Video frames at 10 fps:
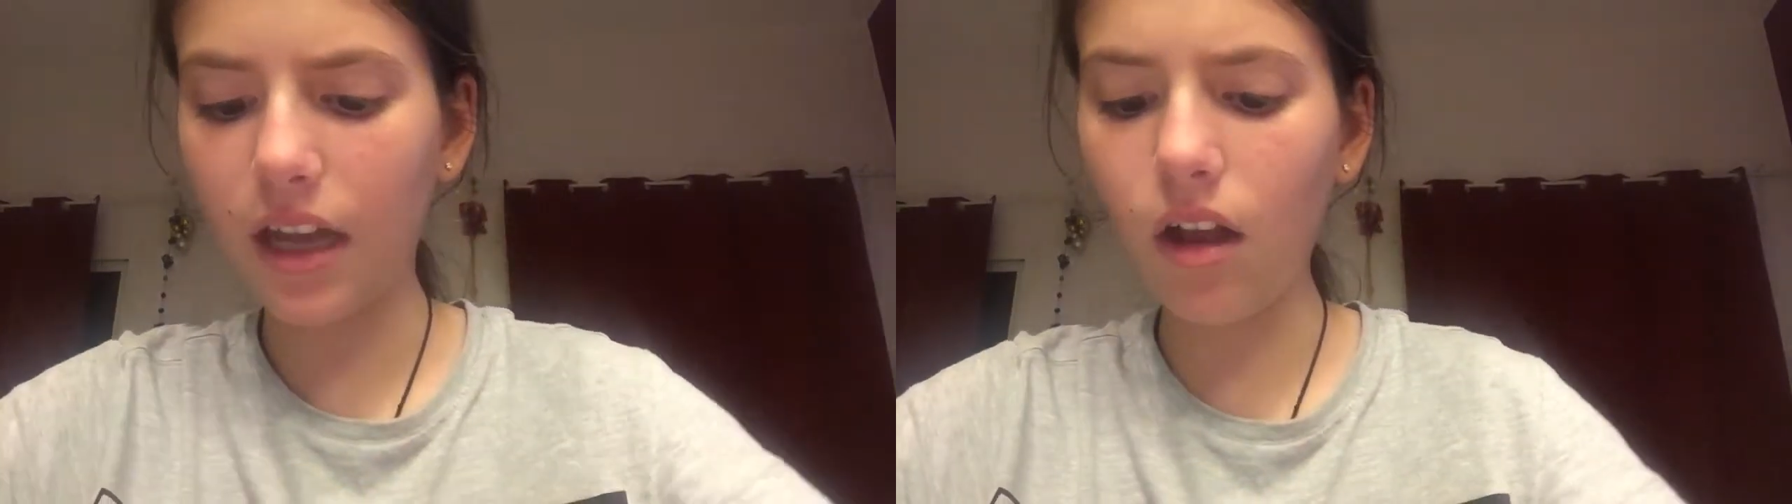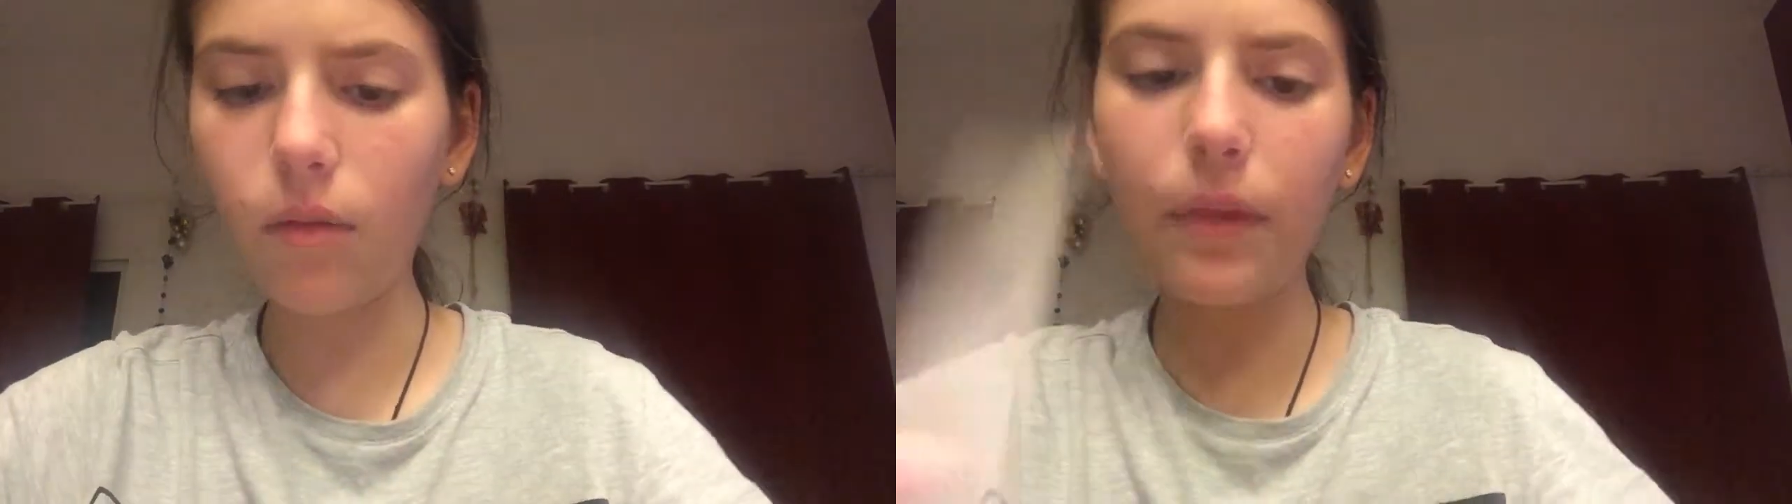
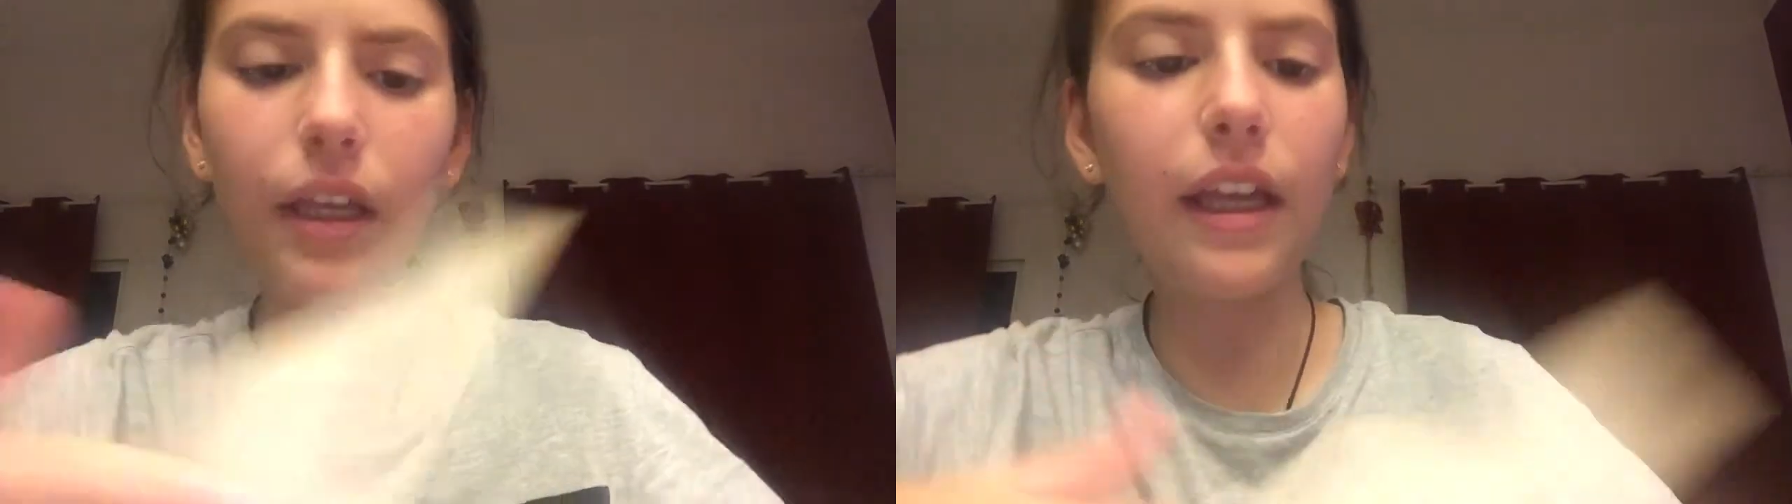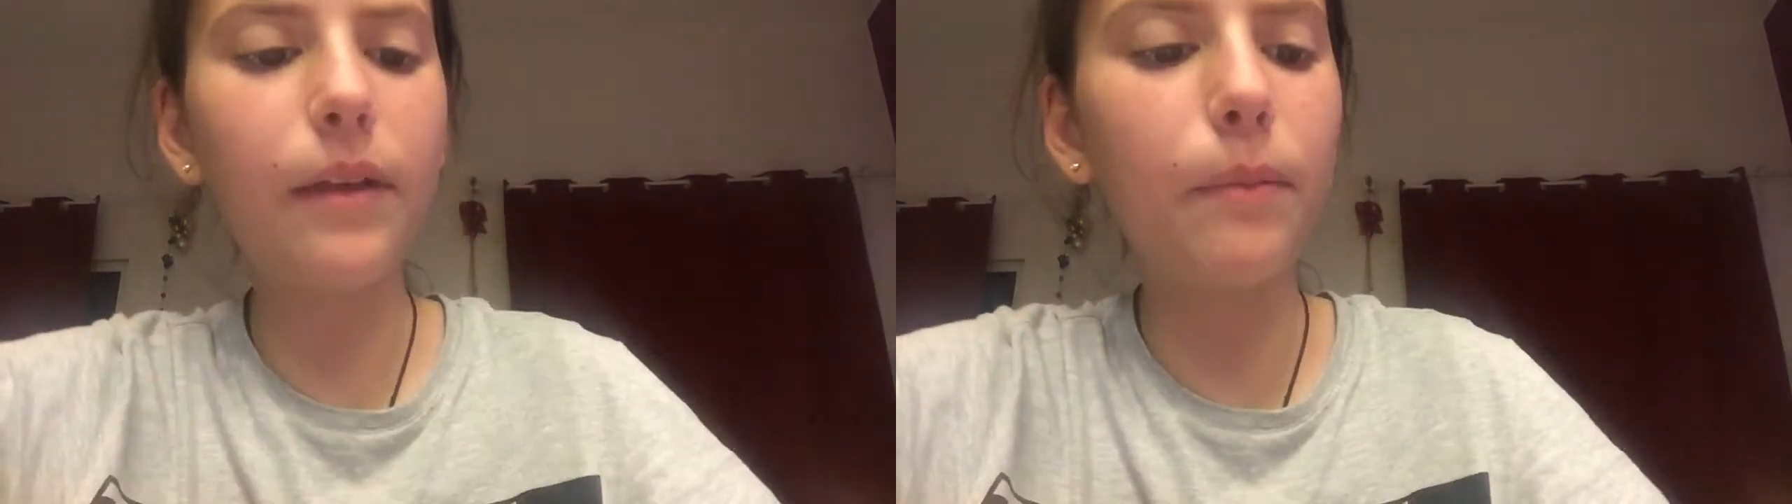help
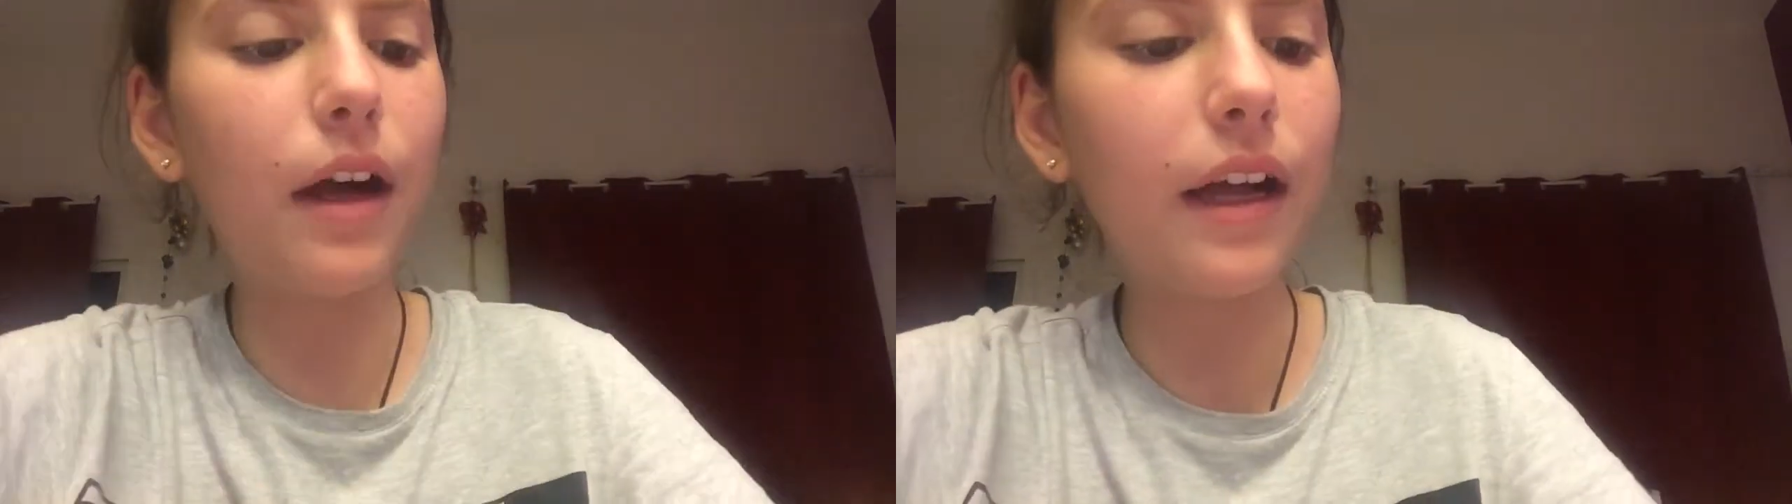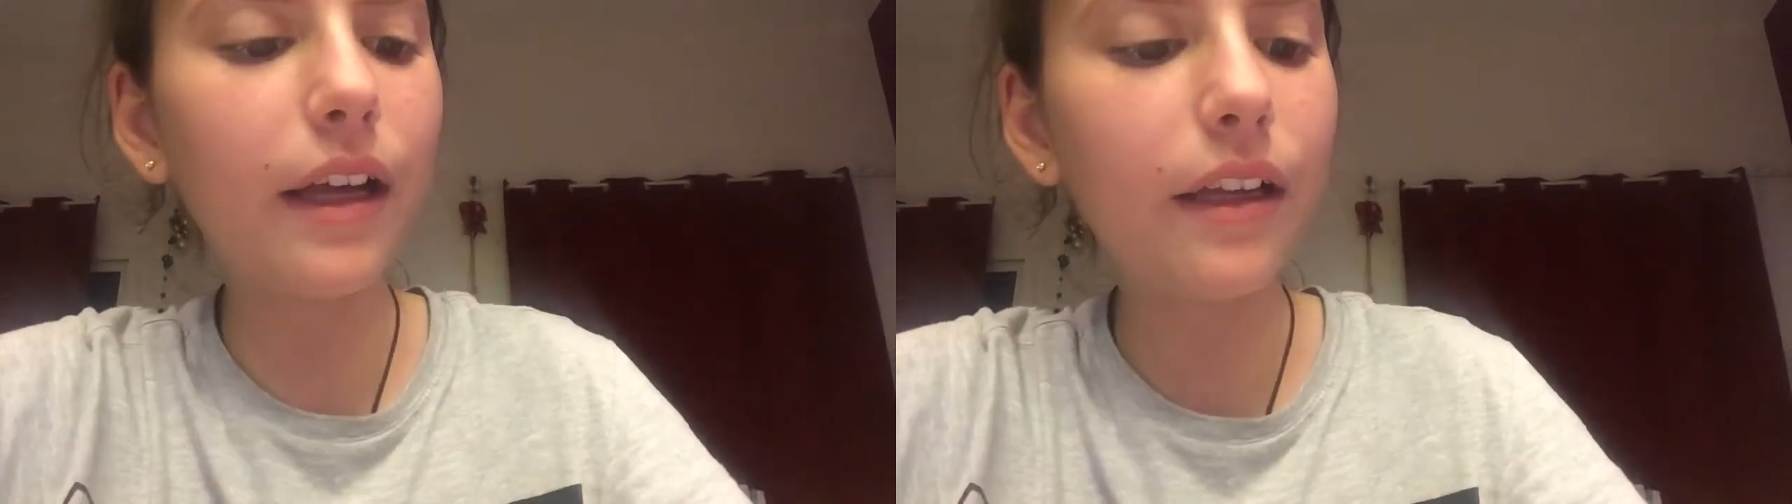me in
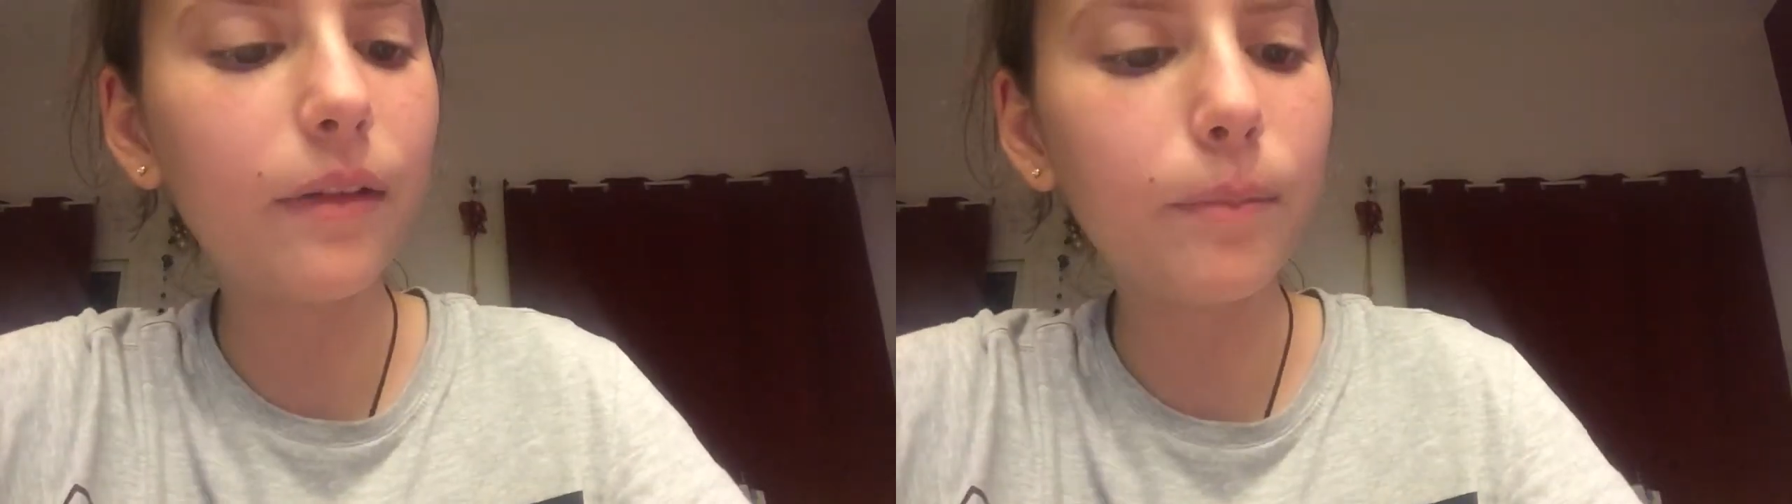my